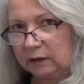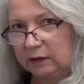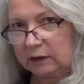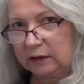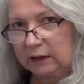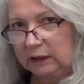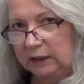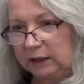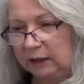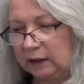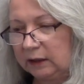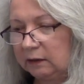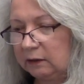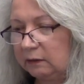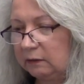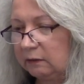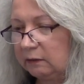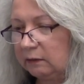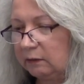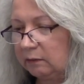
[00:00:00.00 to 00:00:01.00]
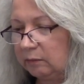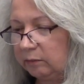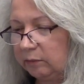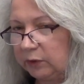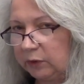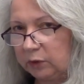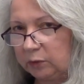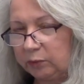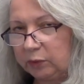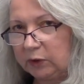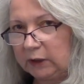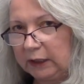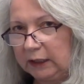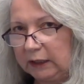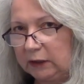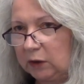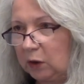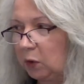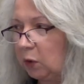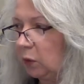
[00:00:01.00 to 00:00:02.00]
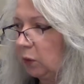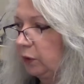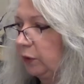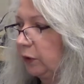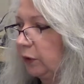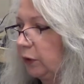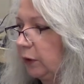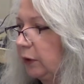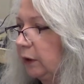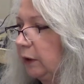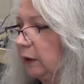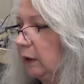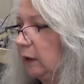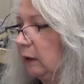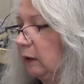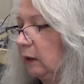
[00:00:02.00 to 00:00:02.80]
the build plate holder